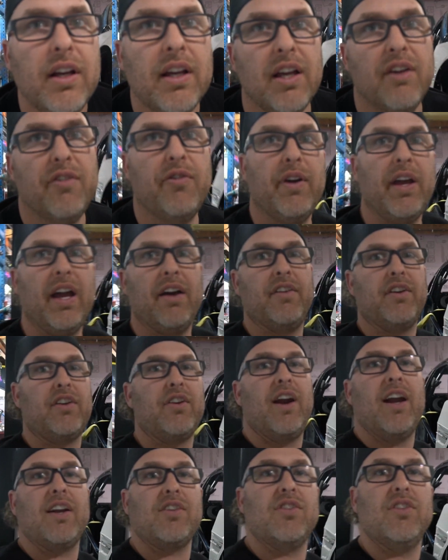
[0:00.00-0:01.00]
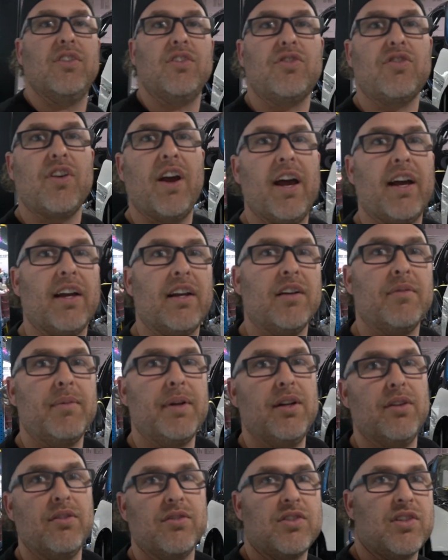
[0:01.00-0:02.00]
if we have a crash at the track and then we're
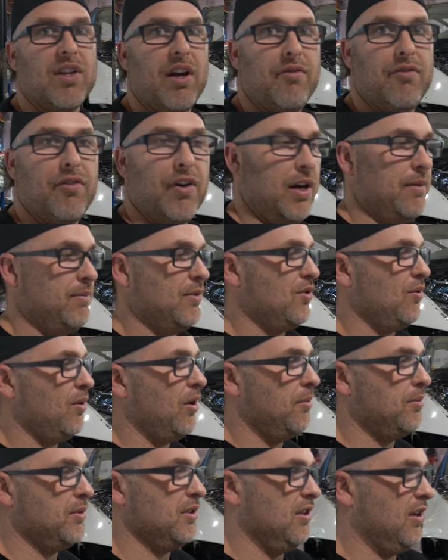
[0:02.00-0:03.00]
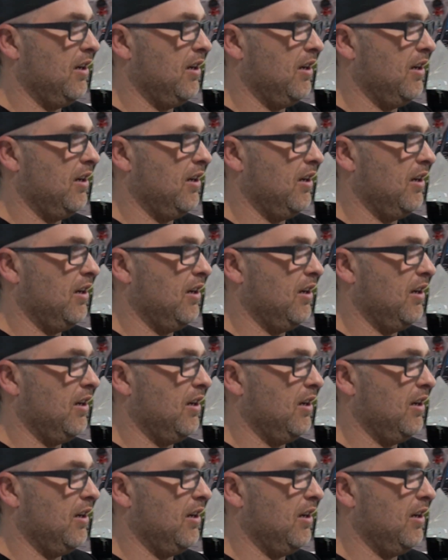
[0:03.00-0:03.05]
doing subframe swaps.